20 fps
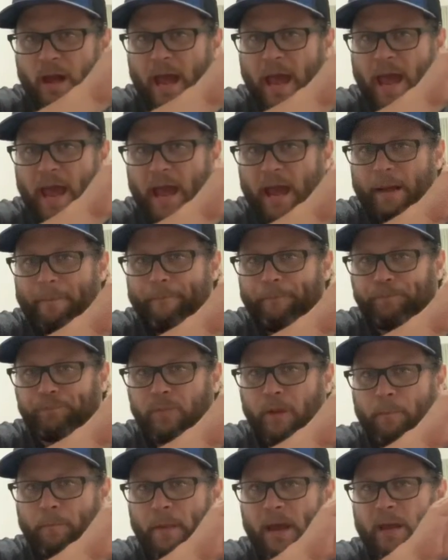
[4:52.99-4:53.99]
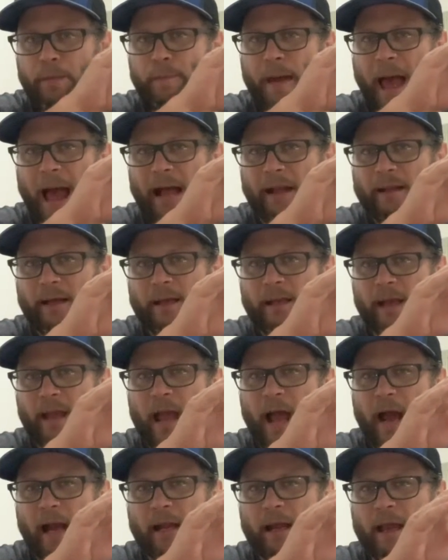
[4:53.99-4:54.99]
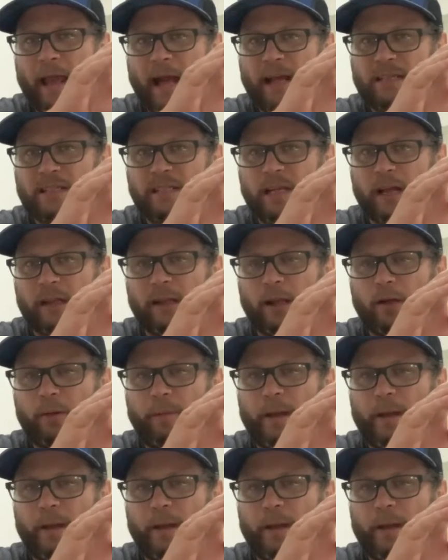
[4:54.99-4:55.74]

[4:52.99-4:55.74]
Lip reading: and mid palate it kind of gets a little